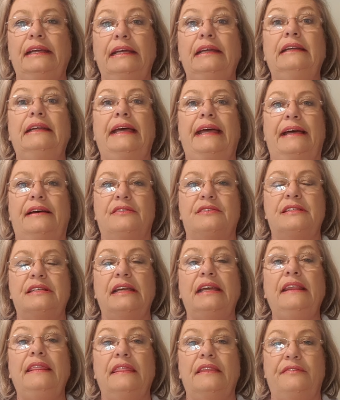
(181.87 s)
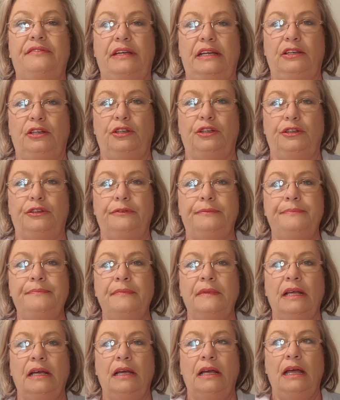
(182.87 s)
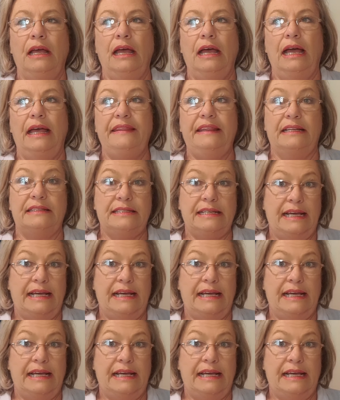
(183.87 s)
in-house in the venue. That's